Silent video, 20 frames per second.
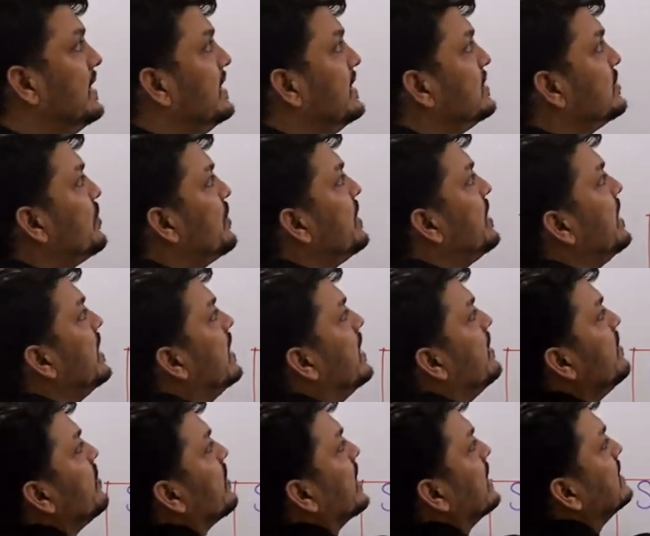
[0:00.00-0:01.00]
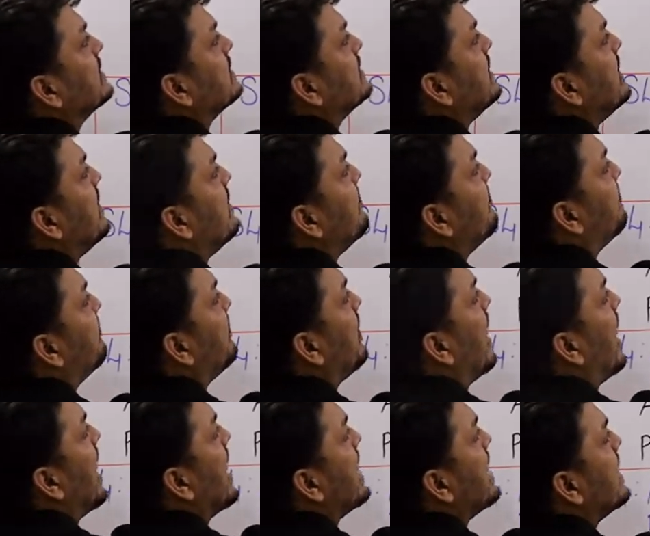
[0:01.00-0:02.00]
So here you can see
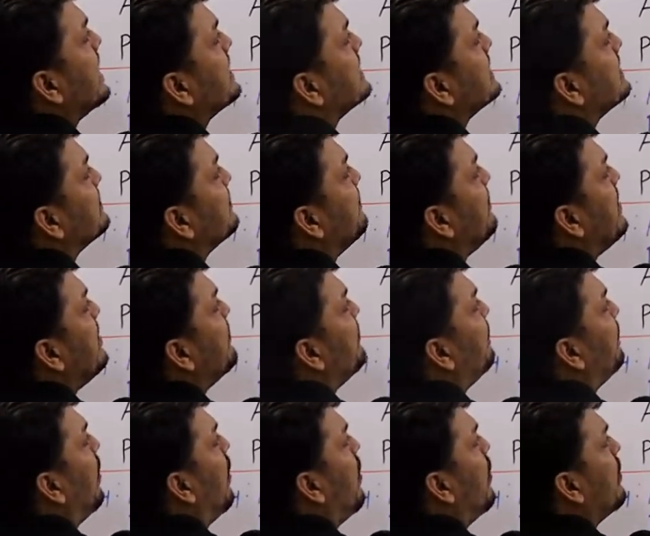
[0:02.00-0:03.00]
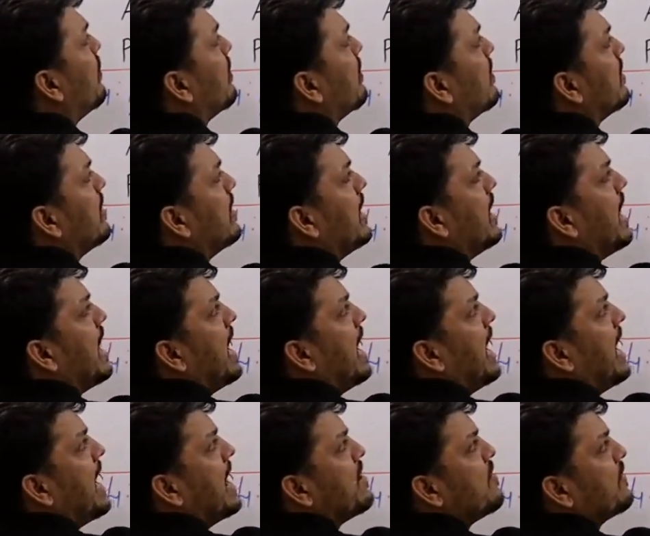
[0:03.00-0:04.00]
flying is V4
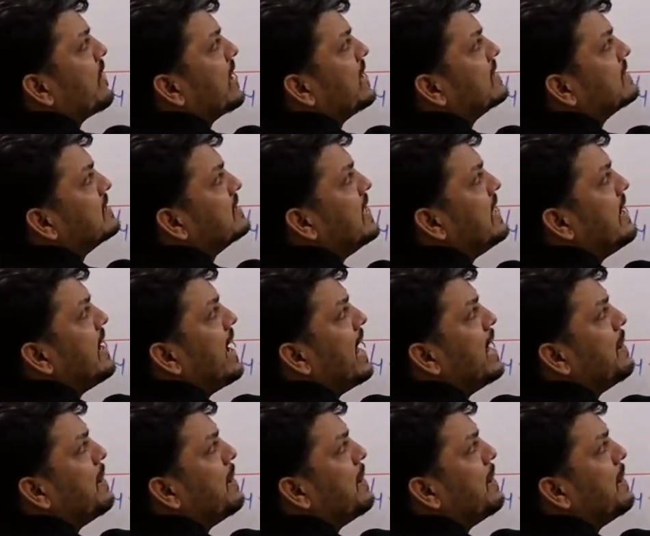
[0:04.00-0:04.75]
and you can see